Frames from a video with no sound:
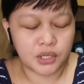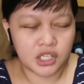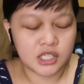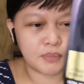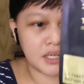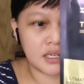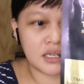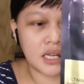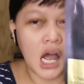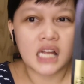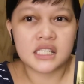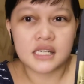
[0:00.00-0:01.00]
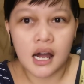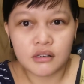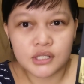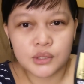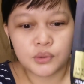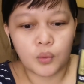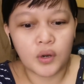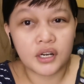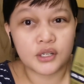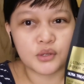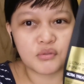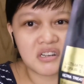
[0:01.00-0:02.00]
but it's been down to
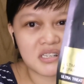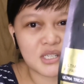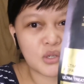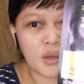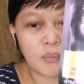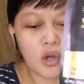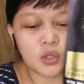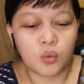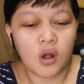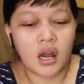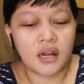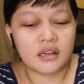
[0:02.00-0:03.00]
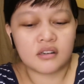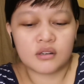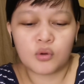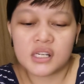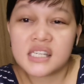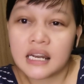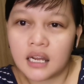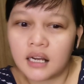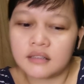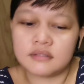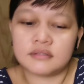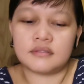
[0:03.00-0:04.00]
100. So, I bought one. Isa
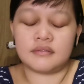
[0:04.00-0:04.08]
lang.